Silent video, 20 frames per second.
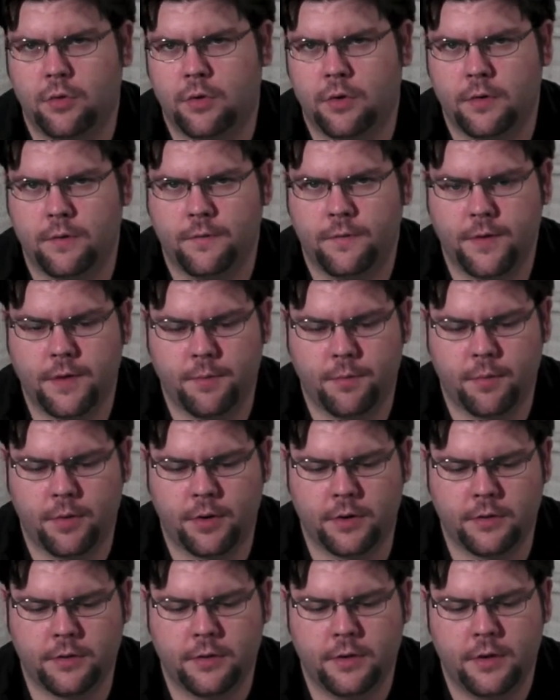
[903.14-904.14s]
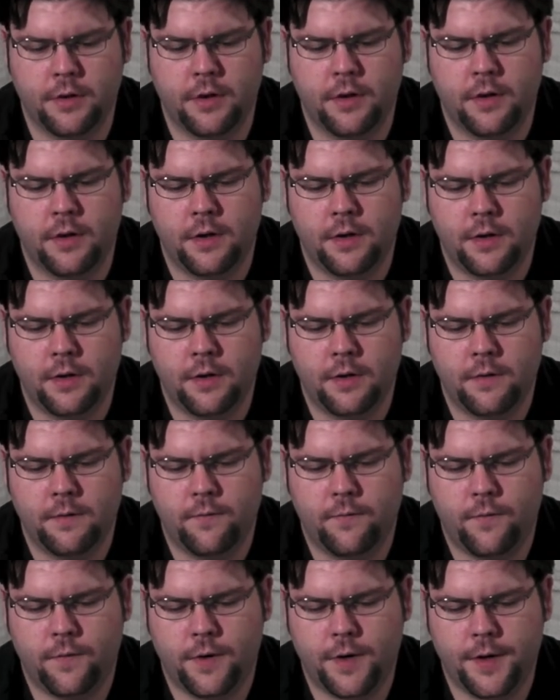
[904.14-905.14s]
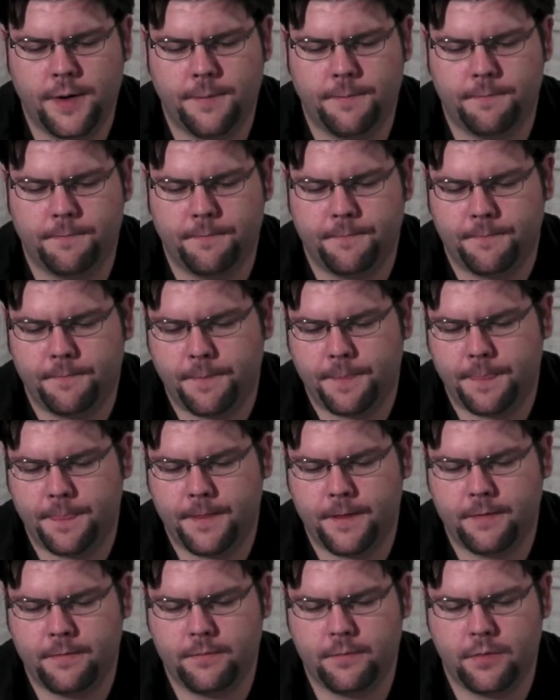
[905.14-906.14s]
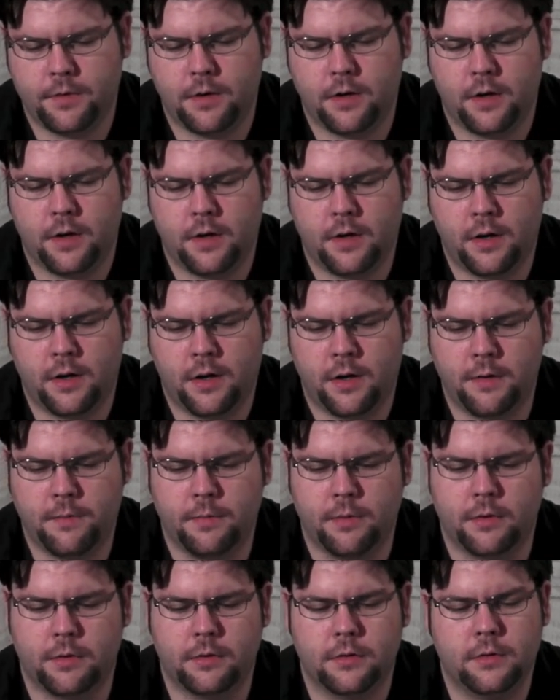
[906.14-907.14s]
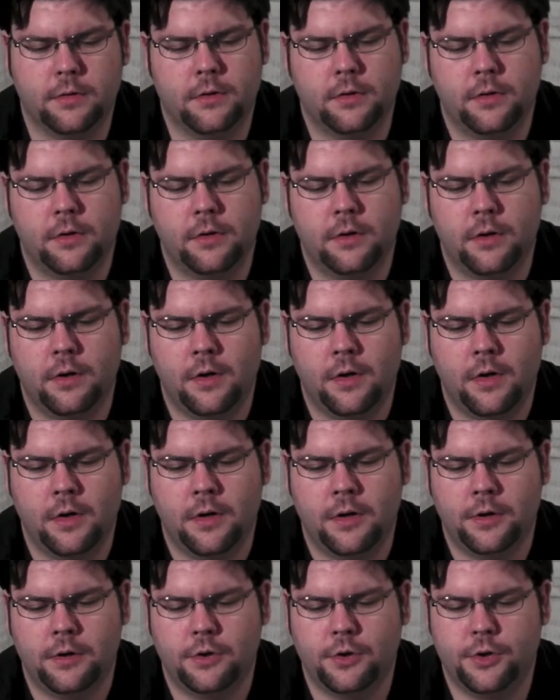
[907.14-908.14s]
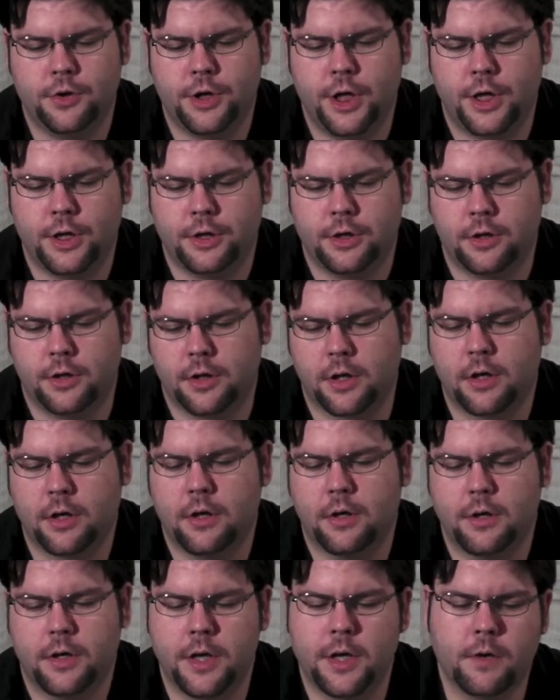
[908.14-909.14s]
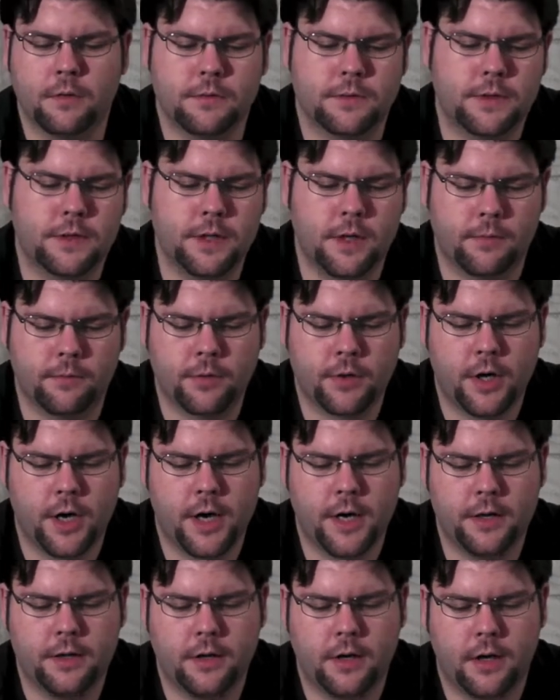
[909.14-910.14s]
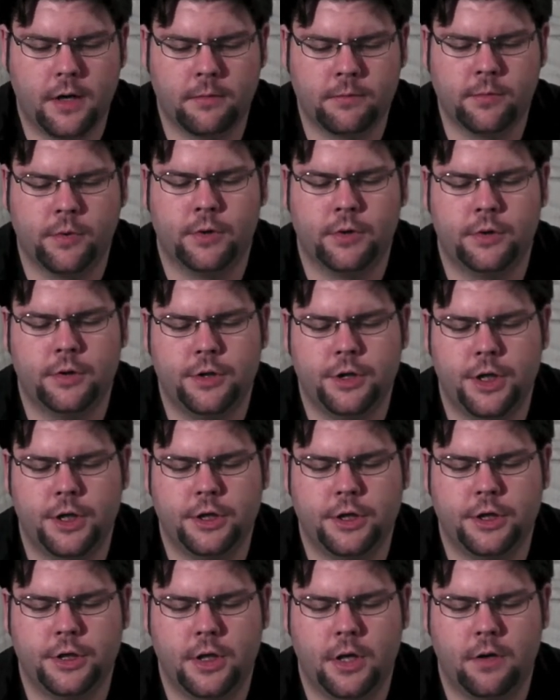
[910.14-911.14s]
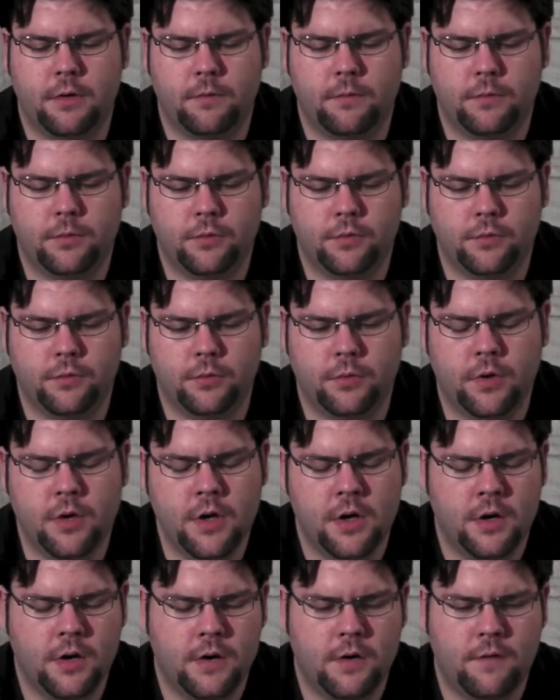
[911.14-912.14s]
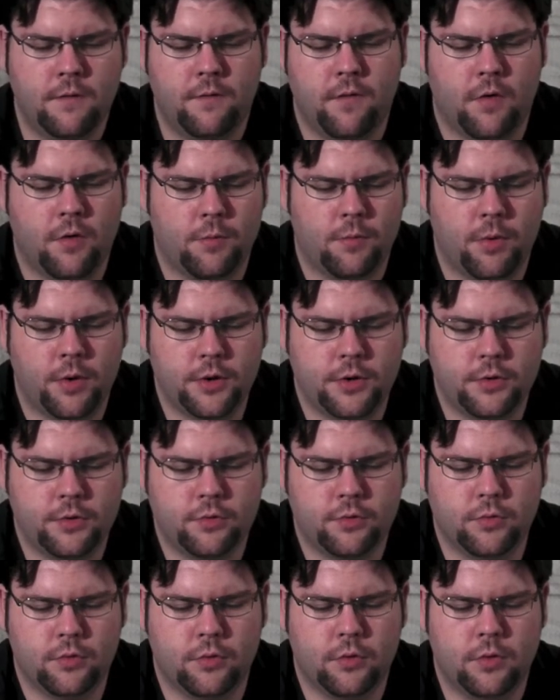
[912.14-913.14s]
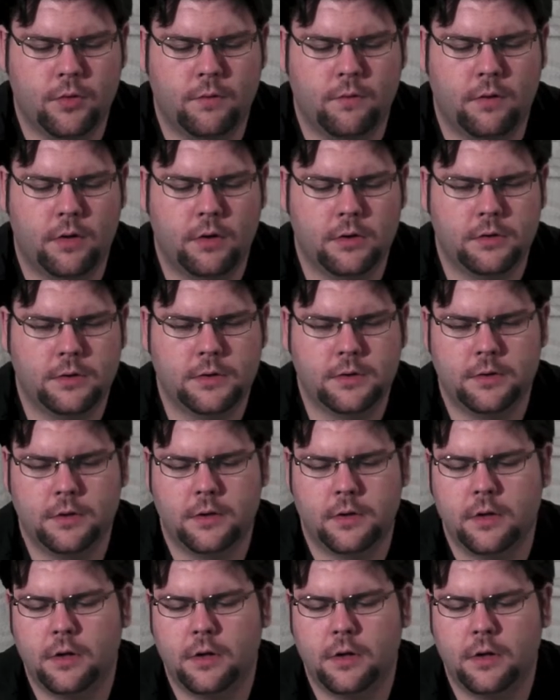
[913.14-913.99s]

or 3.3, you're able to change, like Ego C upgrade. I'm going to change it now to 4.2 volts.